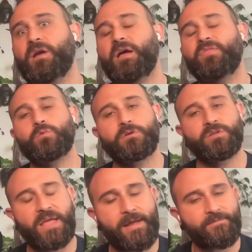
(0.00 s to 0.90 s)
around the
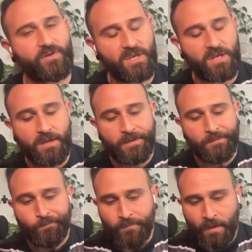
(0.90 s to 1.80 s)
world, every
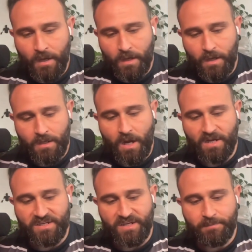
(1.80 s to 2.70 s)
uh,
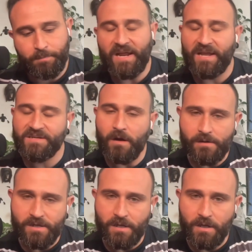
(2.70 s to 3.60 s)
continent but
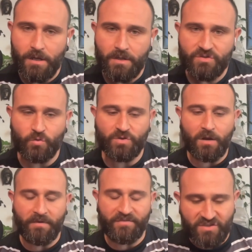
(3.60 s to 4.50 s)
Antarctica. So we're
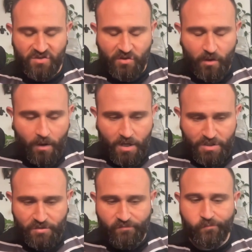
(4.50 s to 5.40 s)
talking about this
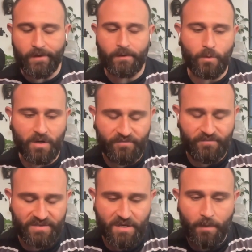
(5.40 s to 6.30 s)
large framework of
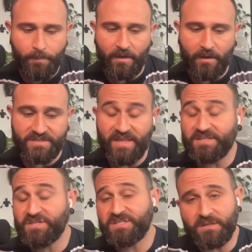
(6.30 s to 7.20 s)
these compounds, and
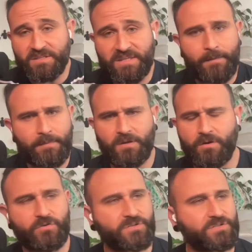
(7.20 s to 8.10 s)
that's just psilocybin. You
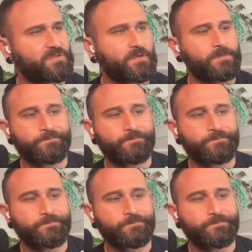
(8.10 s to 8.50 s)
know, there's